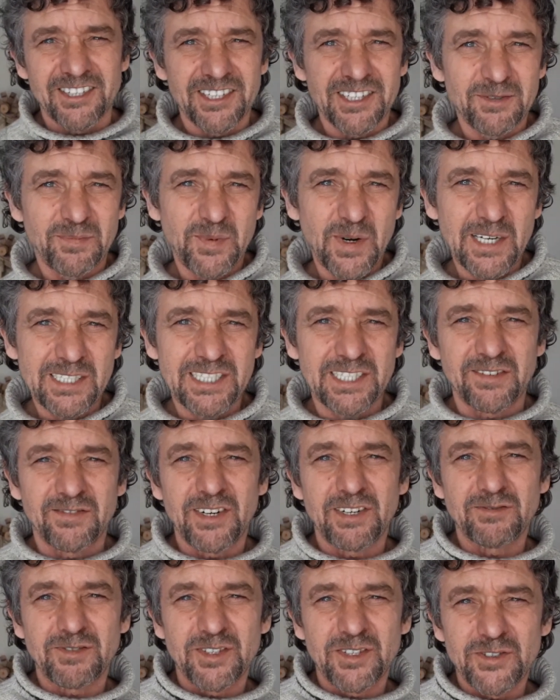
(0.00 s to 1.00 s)
In the past I've
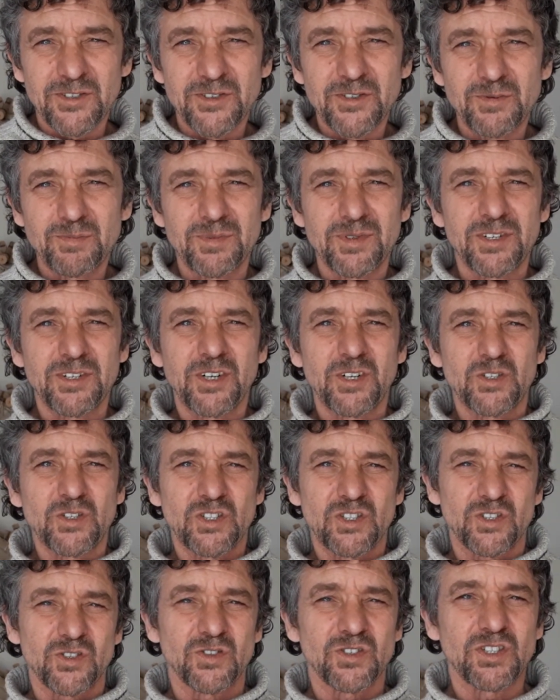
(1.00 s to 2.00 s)
helped on a number of
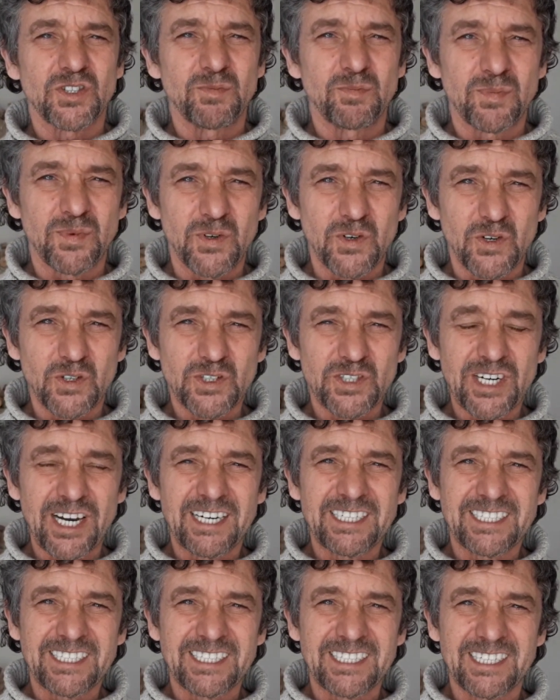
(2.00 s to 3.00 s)
construction
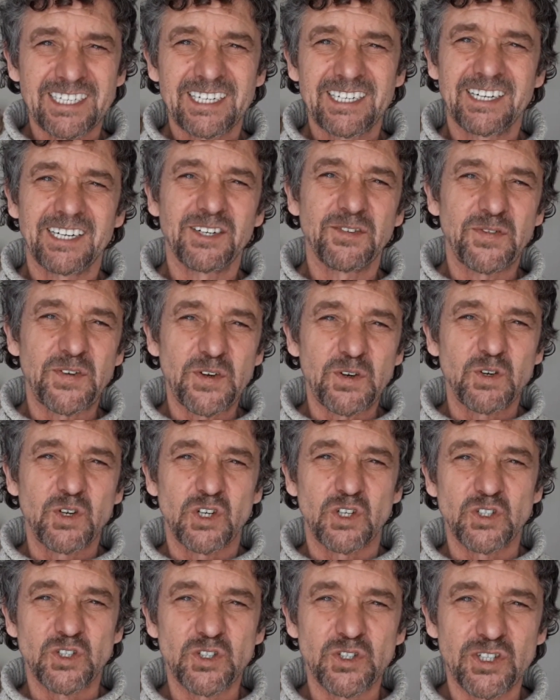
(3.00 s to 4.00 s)
projects in a few
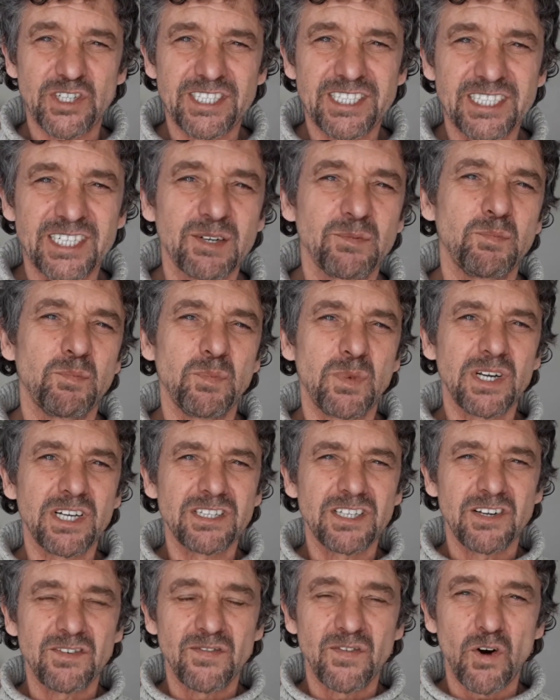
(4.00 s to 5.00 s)
countries,
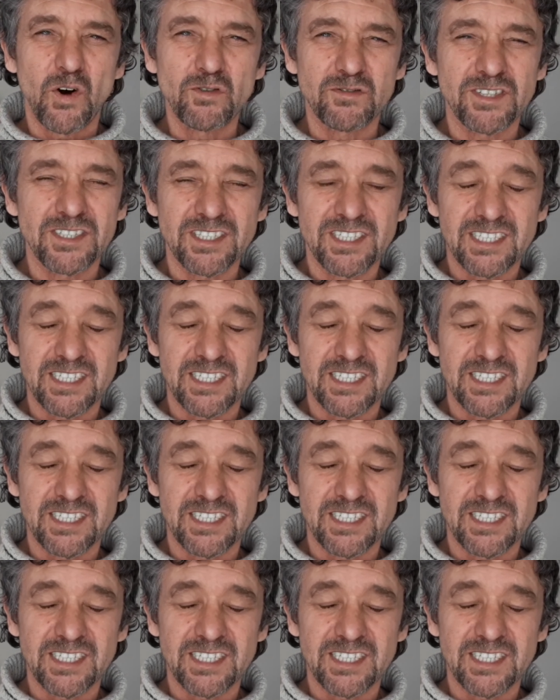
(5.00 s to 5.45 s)
mainly involved in